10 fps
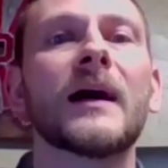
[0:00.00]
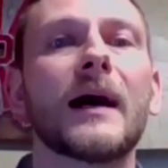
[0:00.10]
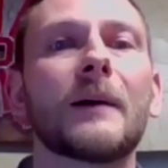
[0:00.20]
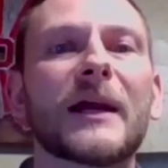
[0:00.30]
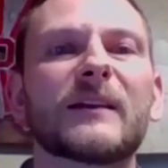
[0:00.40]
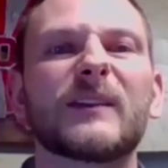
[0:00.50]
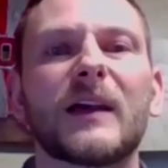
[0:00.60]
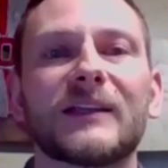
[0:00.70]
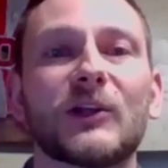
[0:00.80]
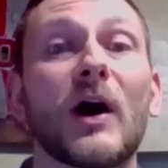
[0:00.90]
I guess,
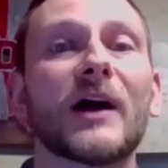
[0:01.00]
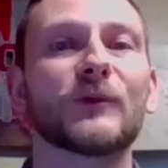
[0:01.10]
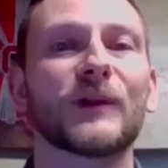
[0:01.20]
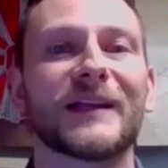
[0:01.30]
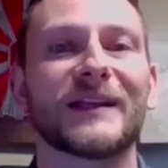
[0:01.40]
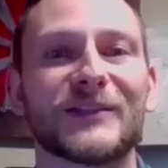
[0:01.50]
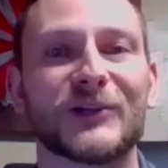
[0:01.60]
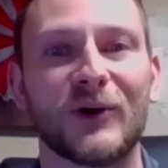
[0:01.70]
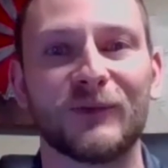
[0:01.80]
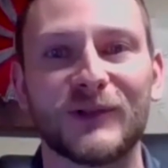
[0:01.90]
unrelated to
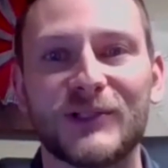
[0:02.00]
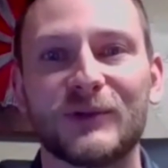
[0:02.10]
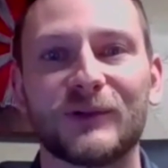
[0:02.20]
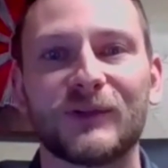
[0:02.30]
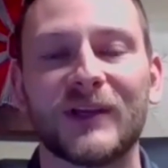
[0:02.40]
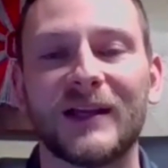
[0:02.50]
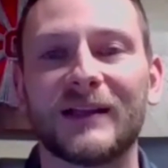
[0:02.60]
COVID too, there's